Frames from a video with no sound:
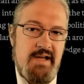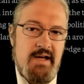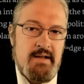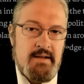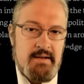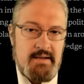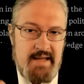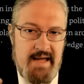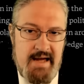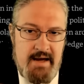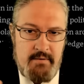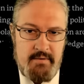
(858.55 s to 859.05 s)

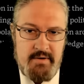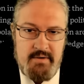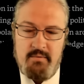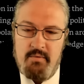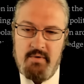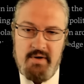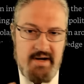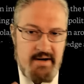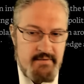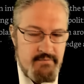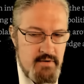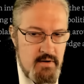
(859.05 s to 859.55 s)
allowing
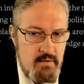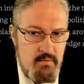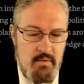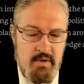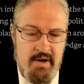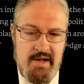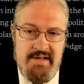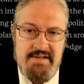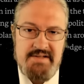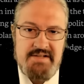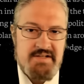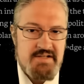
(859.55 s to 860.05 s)
whatever it
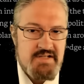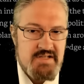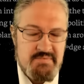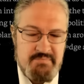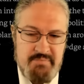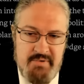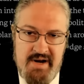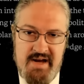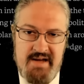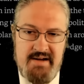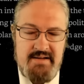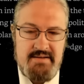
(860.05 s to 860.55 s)
was to
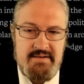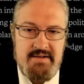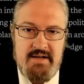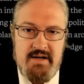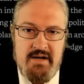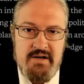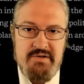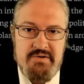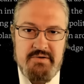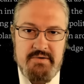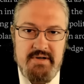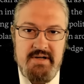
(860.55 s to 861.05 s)
spread in the
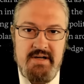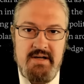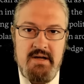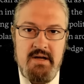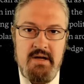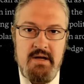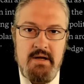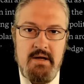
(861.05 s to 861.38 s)
country.